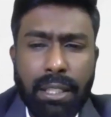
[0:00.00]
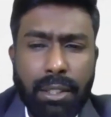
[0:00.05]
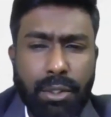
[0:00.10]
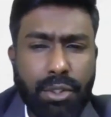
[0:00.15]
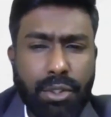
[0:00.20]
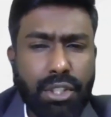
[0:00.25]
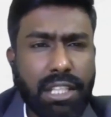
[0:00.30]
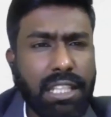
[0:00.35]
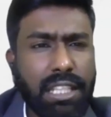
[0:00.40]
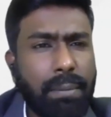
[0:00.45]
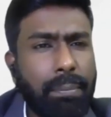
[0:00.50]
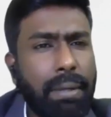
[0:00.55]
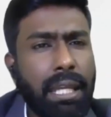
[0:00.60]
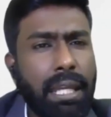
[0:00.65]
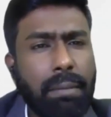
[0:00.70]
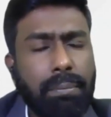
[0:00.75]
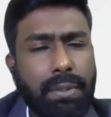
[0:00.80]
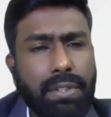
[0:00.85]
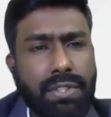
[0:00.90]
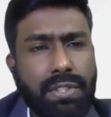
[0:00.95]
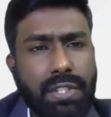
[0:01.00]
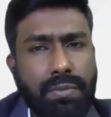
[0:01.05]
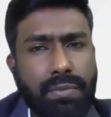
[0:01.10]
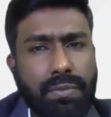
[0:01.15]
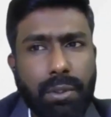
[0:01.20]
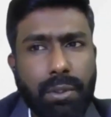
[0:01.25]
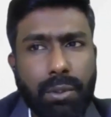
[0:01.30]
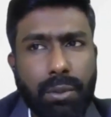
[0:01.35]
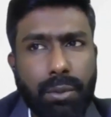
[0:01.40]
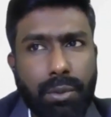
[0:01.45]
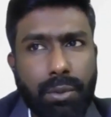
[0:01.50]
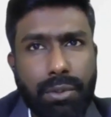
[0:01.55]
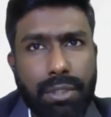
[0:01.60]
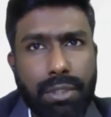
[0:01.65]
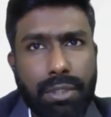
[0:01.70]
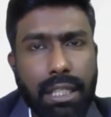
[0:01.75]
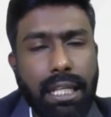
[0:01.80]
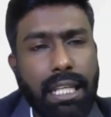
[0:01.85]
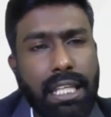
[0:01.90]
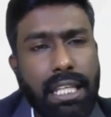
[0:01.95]
Usually the pain persists for 2 to
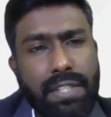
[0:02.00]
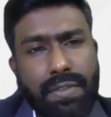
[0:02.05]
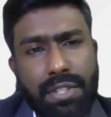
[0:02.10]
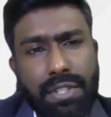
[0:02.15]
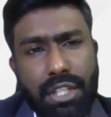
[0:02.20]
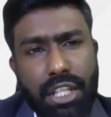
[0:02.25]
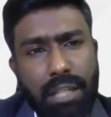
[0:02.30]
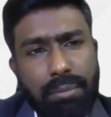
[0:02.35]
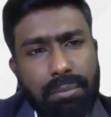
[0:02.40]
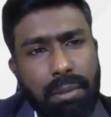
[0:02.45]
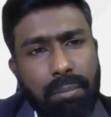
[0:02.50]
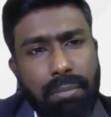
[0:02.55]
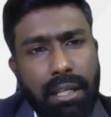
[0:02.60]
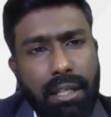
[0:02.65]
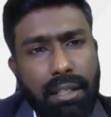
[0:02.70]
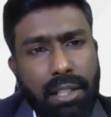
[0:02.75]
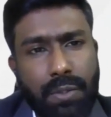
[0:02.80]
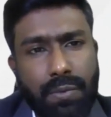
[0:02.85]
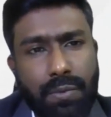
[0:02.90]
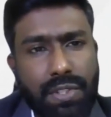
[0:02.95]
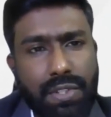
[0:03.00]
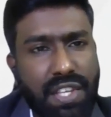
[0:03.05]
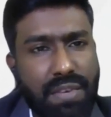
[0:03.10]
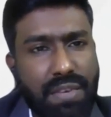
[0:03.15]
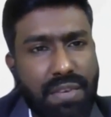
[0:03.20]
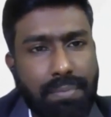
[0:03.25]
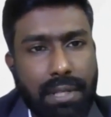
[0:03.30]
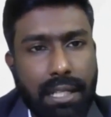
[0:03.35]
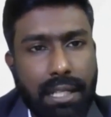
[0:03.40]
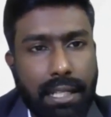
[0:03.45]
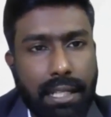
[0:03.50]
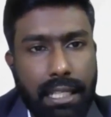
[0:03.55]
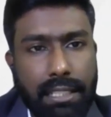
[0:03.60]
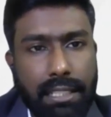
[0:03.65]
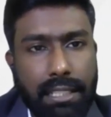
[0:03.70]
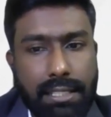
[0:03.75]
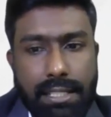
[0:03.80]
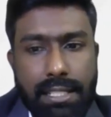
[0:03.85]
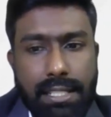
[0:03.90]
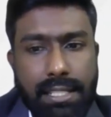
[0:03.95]
3 days, which can be managed with simple
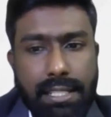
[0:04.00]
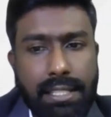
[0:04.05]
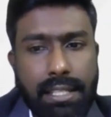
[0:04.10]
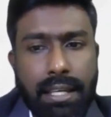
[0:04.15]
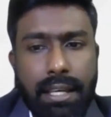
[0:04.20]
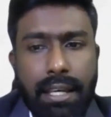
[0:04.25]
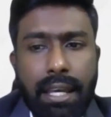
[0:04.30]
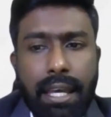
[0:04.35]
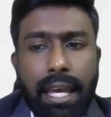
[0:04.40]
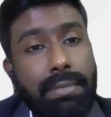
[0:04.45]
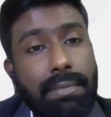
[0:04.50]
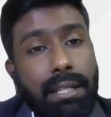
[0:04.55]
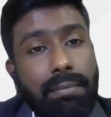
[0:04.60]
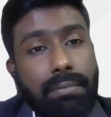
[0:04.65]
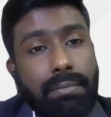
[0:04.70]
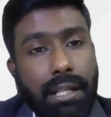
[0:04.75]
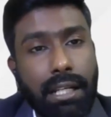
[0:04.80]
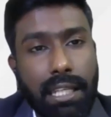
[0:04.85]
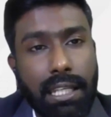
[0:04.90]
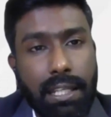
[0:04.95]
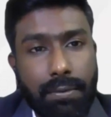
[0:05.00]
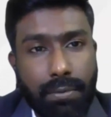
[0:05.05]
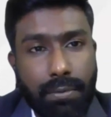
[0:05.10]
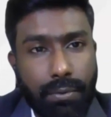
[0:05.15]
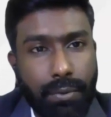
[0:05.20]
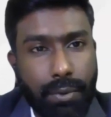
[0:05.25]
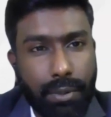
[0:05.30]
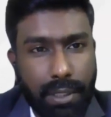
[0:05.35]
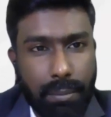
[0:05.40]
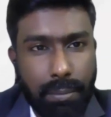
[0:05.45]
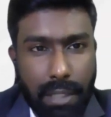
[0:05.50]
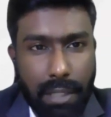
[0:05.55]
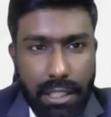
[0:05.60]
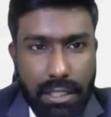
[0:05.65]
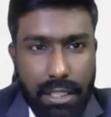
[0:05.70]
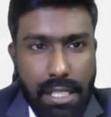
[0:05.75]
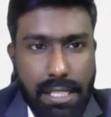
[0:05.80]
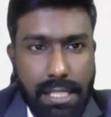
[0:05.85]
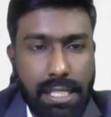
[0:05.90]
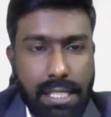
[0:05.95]
analgesics. Symptom relief for the
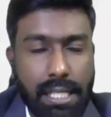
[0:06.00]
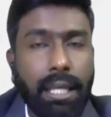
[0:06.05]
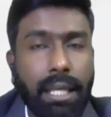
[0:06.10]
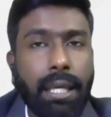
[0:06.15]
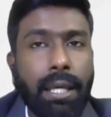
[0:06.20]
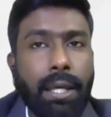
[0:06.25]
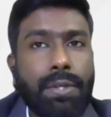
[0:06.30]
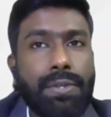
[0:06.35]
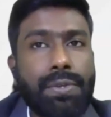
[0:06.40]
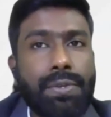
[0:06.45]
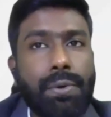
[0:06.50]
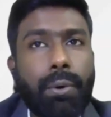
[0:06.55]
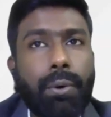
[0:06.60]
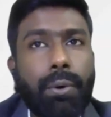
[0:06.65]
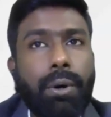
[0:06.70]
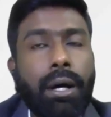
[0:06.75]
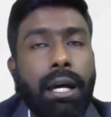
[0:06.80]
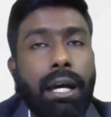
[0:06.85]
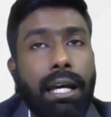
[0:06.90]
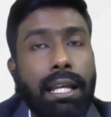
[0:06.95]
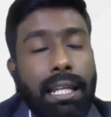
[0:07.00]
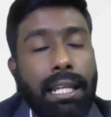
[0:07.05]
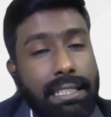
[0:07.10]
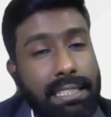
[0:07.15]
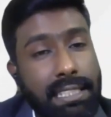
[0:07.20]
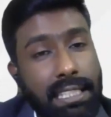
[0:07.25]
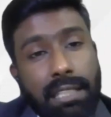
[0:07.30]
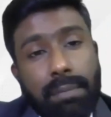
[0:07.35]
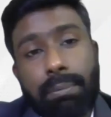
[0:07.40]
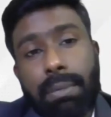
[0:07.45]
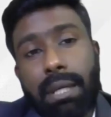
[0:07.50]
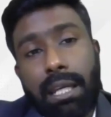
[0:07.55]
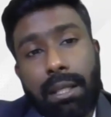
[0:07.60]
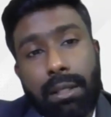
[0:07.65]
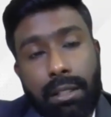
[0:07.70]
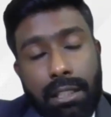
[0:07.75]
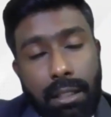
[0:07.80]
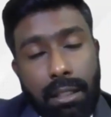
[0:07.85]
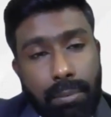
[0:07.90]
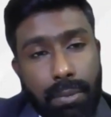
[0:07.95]
patients. So let's say
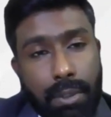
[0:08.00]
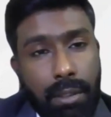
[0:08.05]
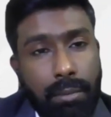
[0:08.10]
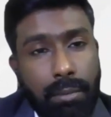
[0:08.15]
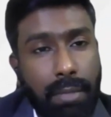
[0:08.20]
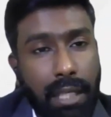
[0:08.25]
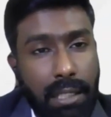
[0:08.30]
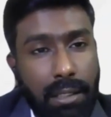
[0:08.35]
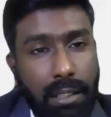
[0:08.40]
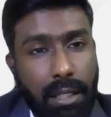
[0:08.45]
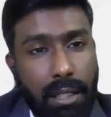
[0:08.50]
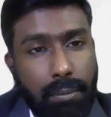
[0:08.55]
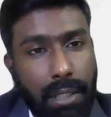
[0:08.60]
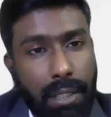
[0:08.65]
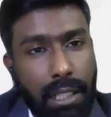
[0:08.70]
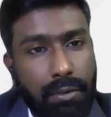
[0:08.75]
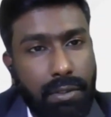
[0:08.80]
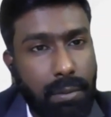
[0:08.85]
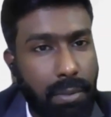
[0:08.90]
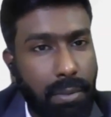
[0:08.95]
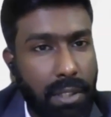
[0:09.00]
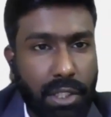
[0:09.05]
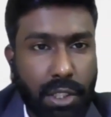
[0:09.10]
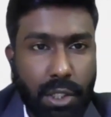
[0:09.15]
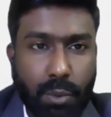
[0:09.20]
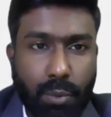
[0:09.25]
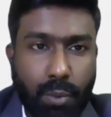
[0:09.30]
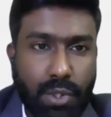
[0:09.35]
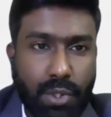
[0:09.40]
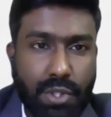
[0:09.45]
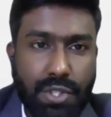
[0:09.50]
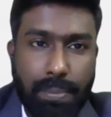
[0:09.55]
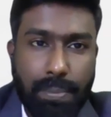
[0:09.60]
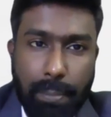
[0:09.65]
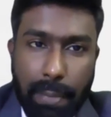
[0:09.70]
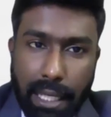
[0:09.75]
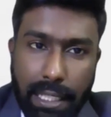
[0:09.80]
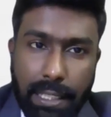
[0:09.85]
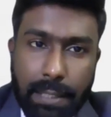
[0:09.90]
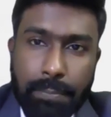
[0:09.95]
the main complaint of the patient was
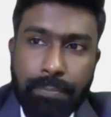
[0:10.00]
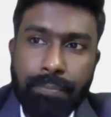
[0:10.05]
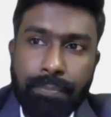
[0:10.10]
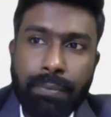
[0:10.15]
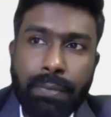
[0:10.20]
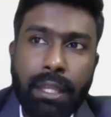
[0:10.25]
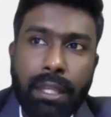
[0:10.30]
pain.